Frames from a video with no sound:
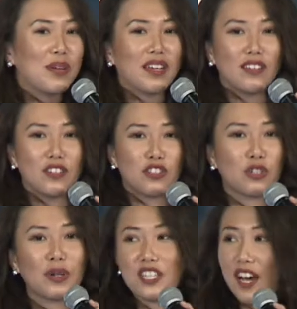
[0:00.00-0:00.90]

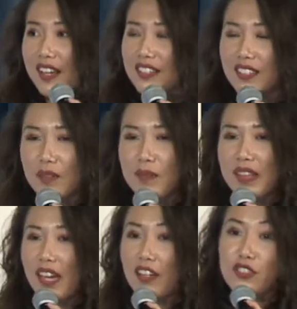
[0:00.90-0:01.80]
enjoy talking to them,
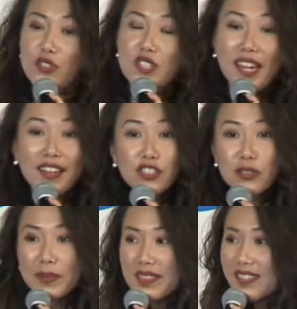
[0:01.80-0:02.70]
they understand
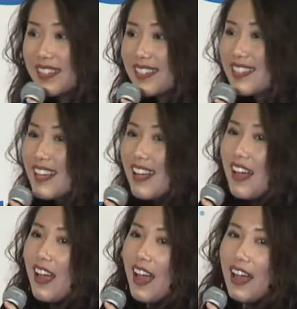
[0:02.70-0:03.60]
your business,
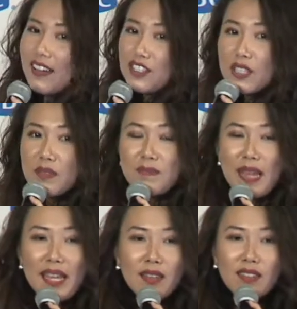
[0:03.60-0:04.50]
just
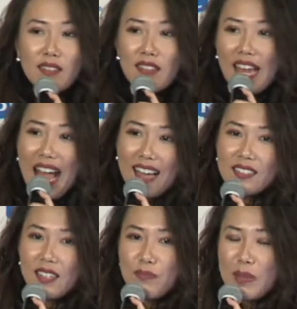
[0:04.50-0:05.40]
make the
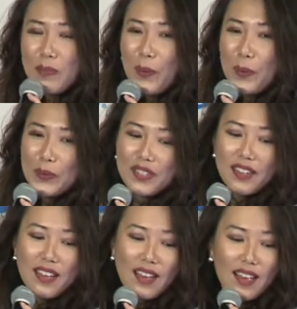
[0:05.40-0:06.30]
ask and be bold.
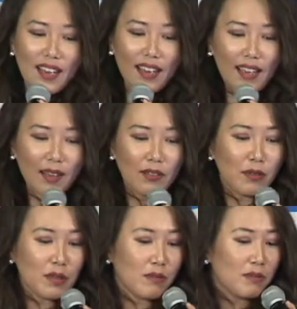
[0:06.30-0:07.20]

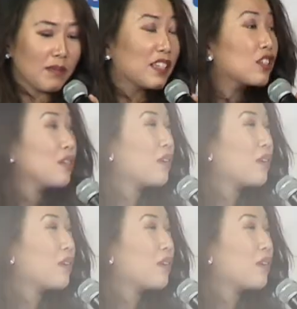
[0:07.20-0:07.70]
Make sure you